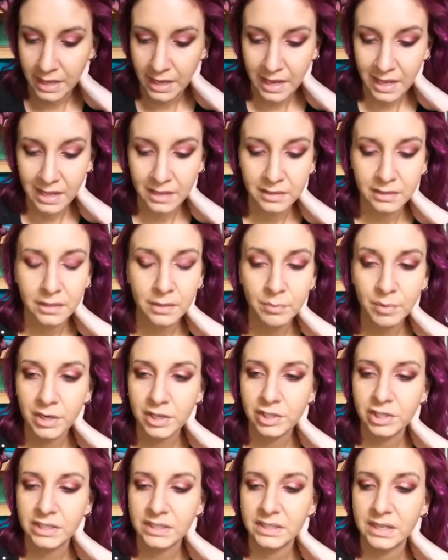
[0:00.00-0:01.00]
and the
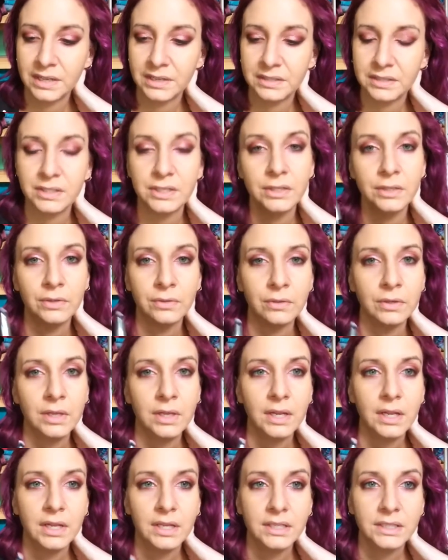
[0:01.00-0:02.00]
brush is nice too.
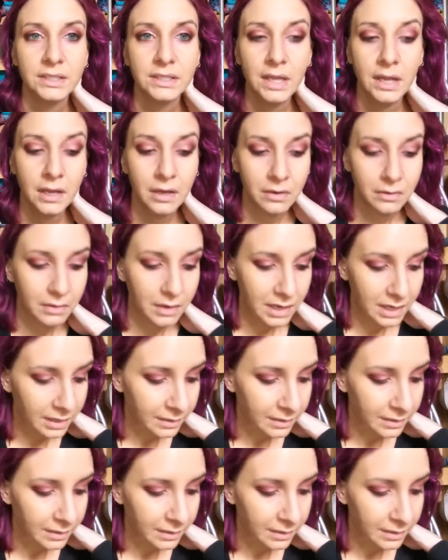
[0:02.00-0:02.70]
So